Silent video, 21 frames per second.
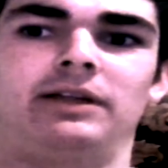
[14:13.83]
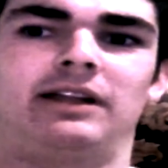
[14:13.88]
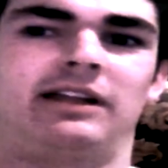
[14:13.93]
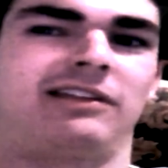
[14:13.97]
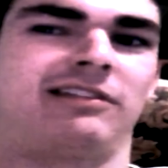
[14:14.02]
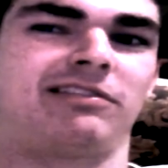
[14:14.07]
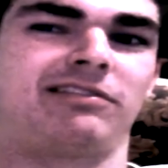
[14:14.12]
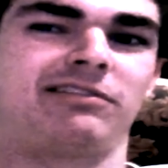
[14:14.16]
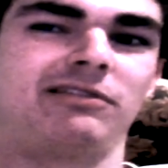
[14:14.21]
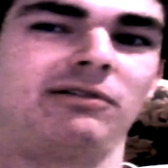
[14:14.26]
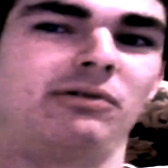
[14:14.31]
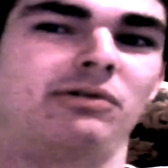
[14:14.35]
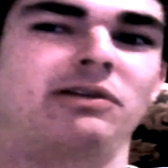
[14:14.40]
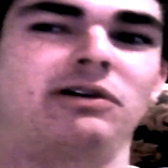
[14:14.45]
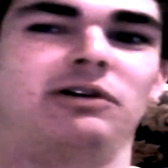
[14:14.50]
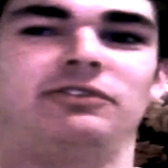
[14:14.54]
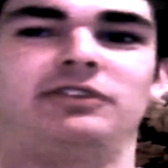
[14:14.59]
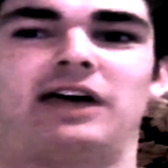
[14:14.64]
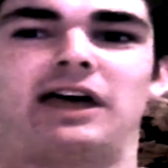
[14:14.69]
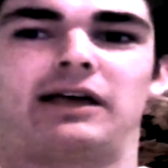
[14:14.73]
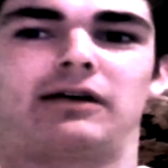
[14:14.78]
it can still kill
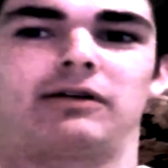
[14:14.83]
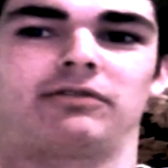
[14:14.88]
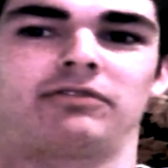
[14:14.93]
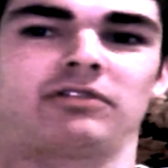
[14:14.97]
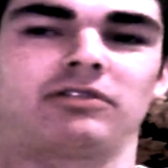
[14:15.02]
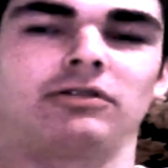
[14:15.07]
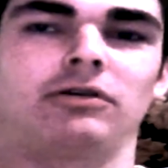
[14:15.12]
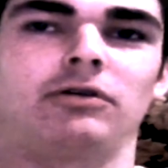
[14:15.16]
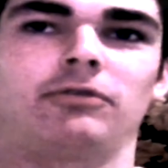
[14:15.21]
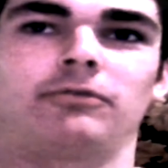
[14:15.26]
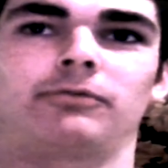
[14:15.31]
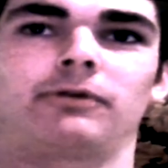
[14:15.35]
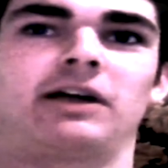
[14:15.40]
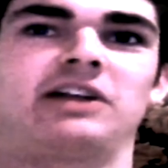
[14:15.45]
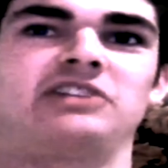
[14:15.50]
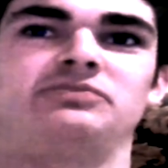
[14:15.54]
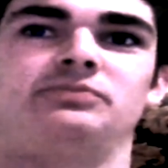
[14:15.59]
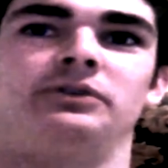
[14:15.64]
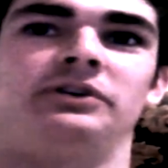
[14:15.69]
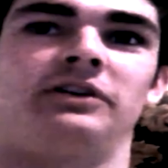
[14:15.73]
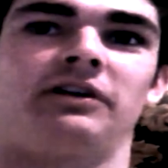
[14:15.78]
tankers at close
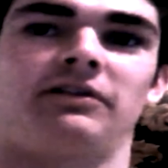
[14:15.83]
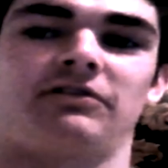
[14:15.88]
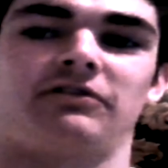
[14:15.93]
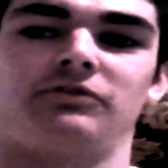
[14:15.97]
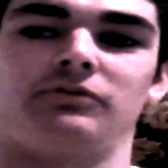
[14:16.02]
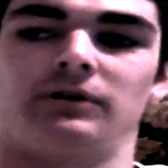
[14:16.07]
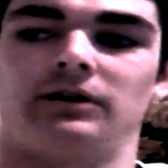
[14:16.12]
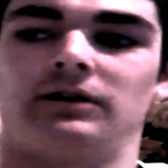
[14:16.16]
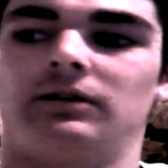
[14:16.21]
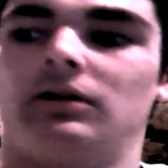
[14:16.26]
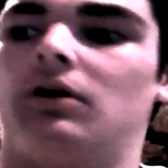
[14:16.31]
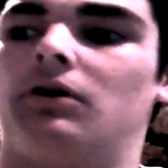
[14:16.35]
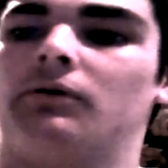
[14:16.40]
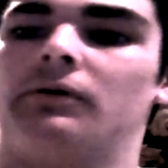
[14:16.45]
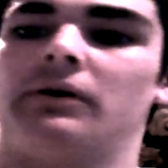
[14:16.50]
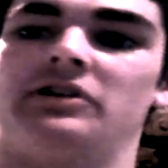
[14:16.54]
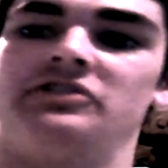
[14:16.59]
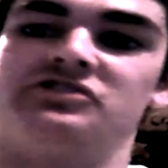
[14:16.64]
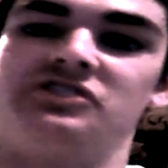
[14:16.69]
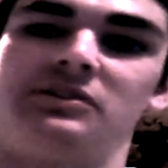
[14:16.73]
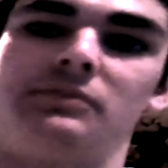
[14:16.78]
range, but it doesn't do it at long
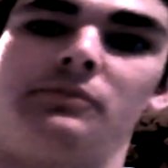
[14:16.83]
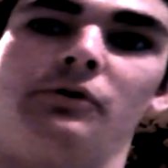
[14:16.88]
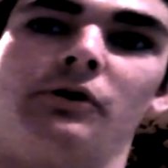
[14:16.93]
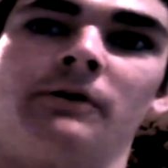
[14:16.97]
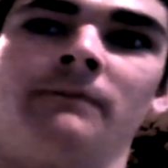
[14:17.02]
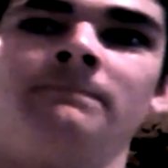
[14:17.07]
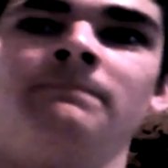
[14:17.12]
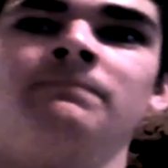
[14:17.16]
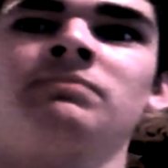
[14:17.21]
range anymore.